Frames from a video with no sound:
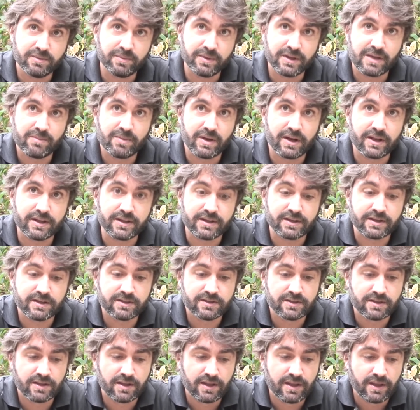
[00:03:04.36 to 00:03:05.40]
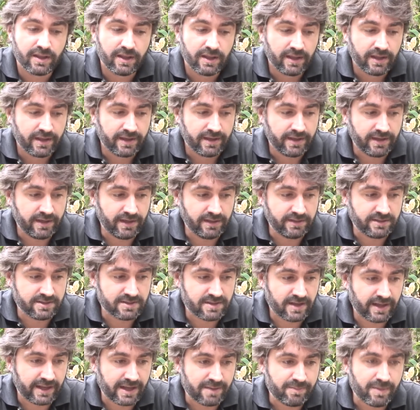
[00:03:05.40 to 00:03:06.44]
became Malayana. It is
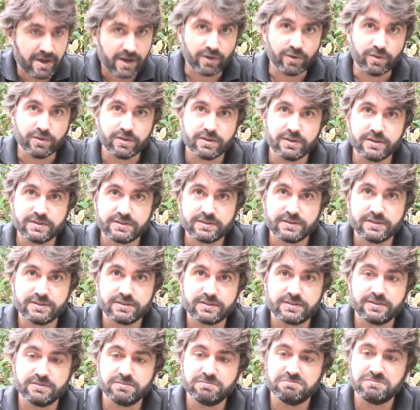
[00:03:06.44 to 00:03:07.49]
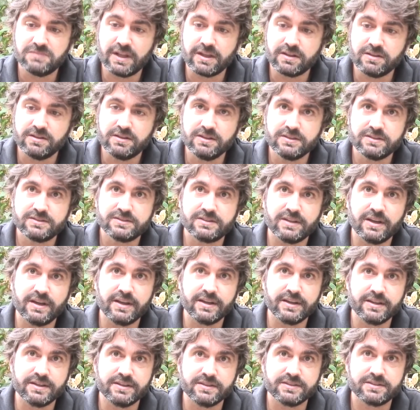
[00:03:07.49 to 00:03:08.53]
like a mango. It's like this
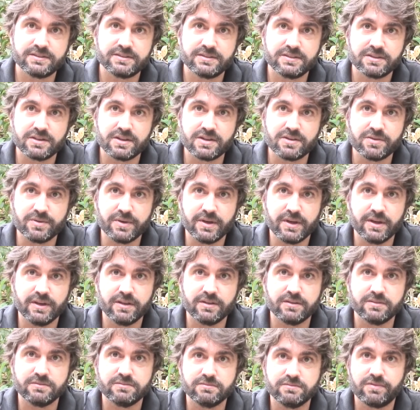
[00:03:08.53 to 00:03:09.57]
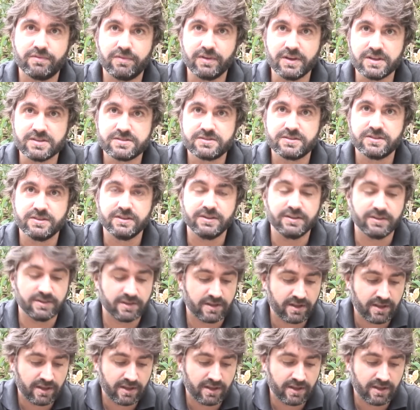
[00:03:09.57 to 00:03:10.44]
size, green, fleshy.